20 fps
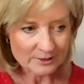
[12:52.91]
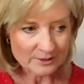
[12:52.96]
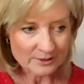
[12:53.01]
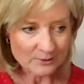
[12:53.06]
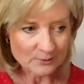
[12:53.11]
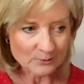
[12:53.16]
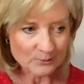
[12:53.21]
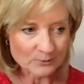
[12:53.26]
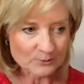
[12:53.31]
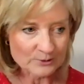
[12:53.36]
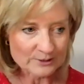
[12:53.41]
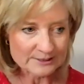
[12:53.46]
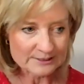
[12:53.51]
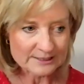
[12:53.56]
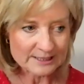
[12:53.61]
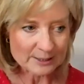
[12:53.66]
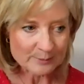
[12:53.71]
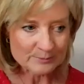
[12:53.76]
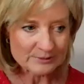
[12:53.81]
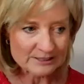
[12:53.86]
you know, all the
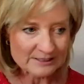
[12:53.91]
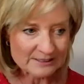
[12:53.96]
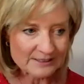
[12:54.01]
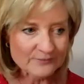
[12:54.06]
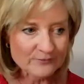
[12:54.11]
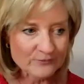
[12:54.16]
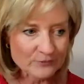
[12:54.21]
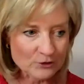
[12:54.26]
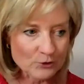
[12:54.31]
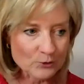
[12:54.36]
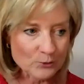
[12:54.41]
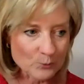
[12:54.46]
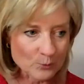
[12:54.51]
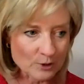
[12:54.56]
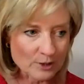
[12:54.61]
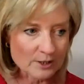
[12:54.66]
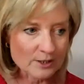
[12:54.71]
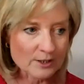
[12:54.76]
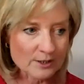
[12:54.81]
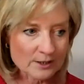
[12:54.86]
steps as if you
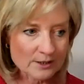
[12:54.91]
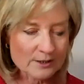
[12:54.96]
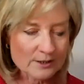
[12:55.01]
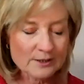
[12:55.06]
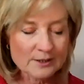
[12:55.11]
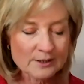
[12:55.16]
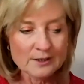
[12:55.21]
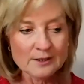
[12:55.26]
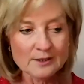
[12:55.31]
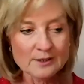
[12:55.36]
were